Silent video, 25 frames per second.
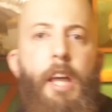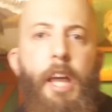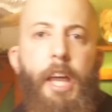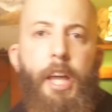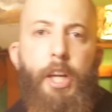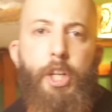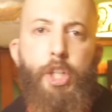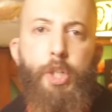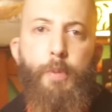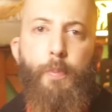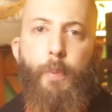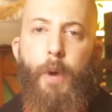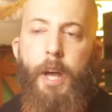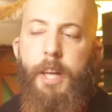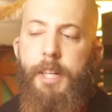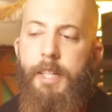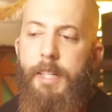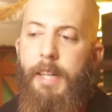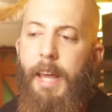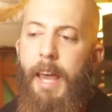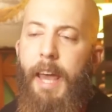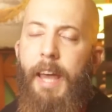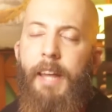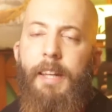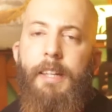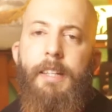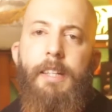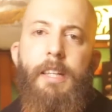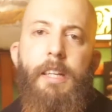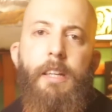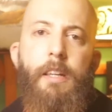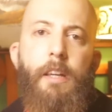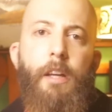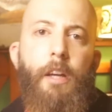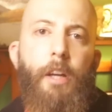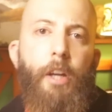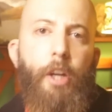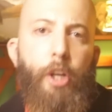express
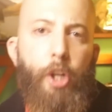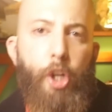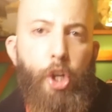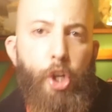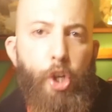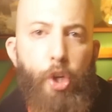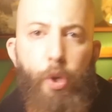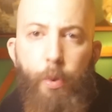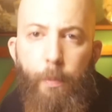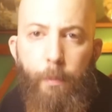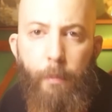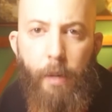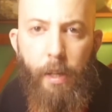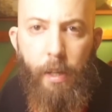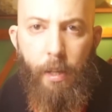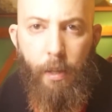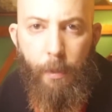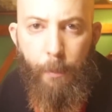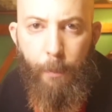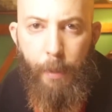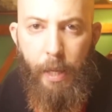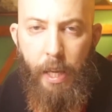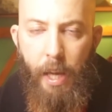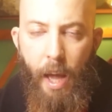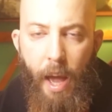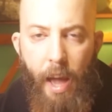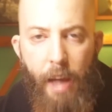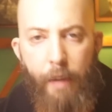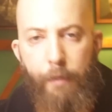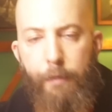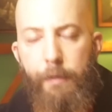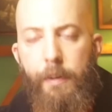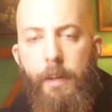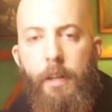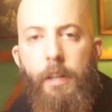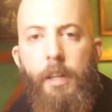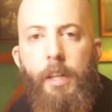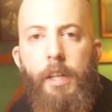anti-human
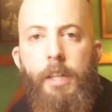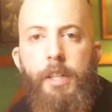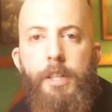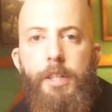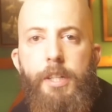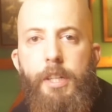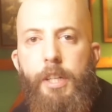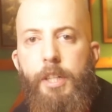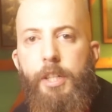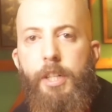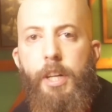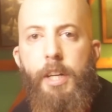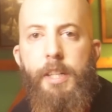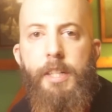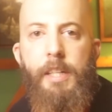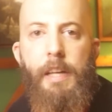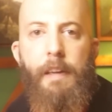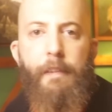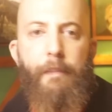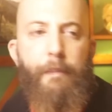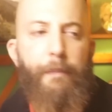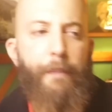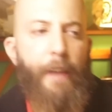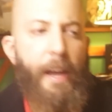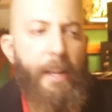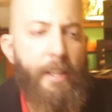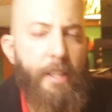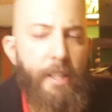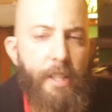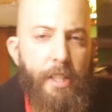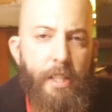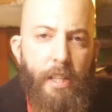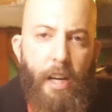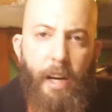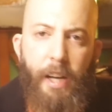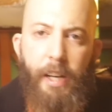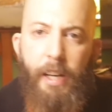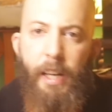behavior such as
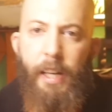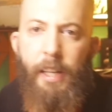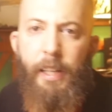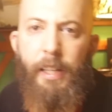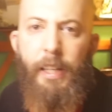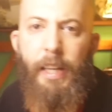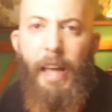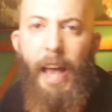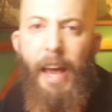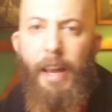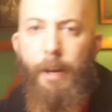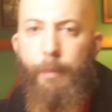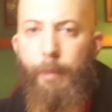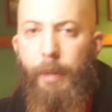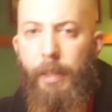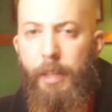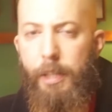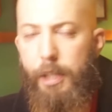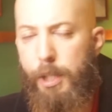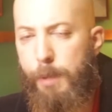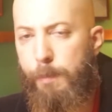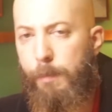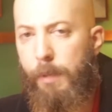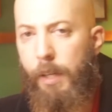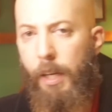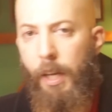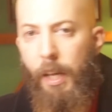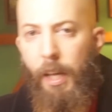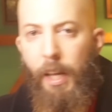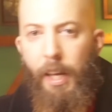infanticide and cannibalism,